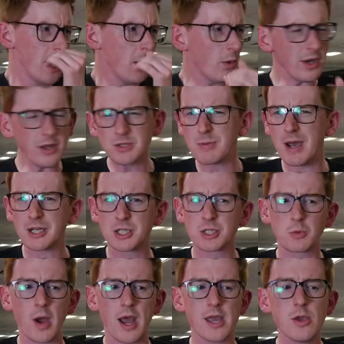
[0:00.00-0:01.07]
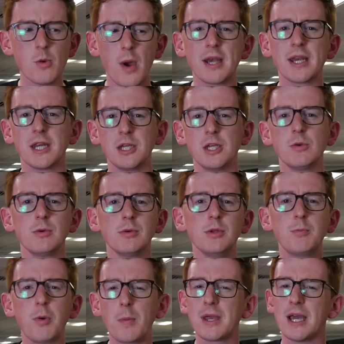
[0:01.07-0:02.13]
One of those matches where you went and you
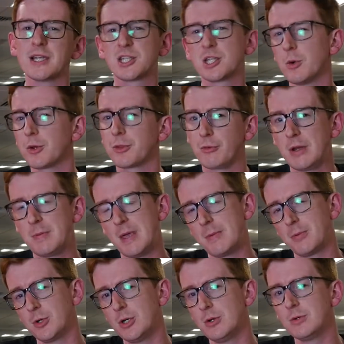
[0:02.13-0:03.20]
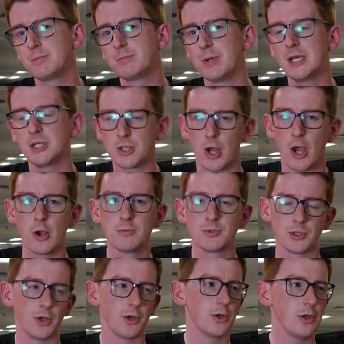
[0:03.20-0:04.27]
probably had two or three people you would pinned your
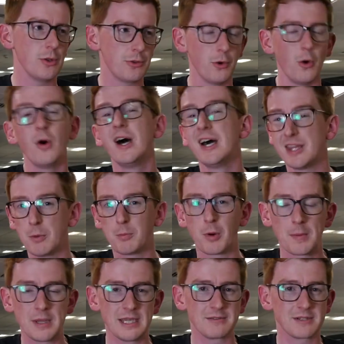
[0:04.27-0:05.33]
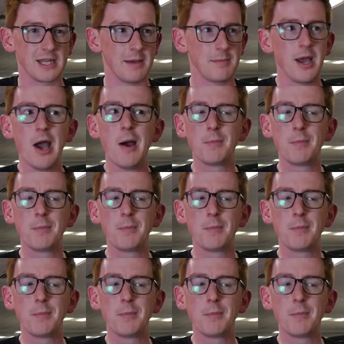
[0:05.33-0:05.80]
hopes on, or you thought they'll probably give it to them.